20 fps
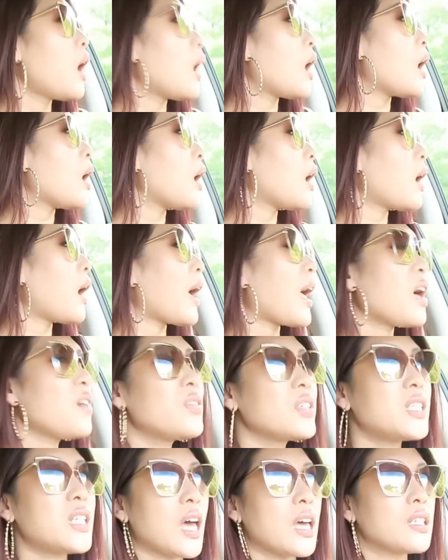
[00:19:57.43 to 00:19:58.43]
Uh, I
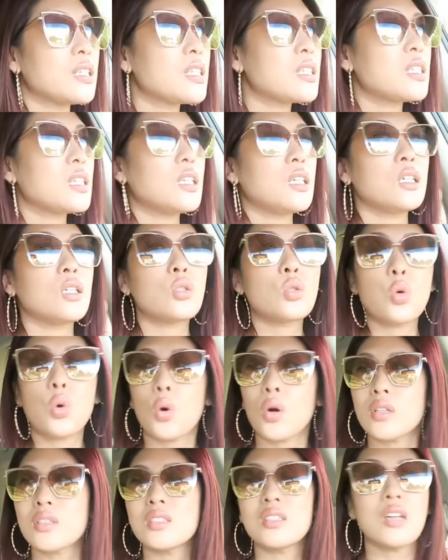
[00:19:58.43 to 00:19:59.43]
have a tendency
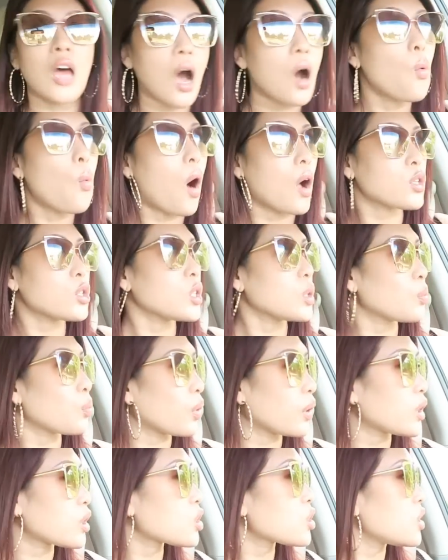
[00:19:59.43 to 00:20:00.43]
towards not watching
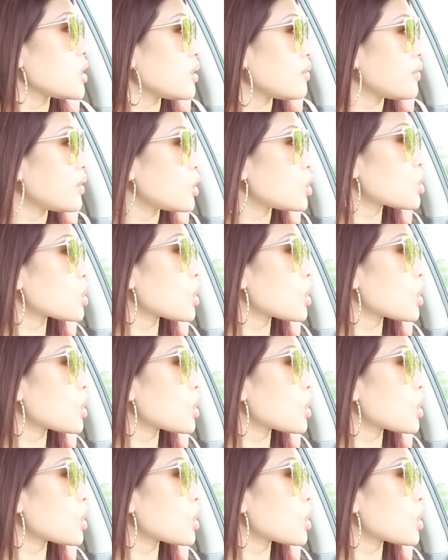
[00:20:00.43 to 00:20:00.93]
British T V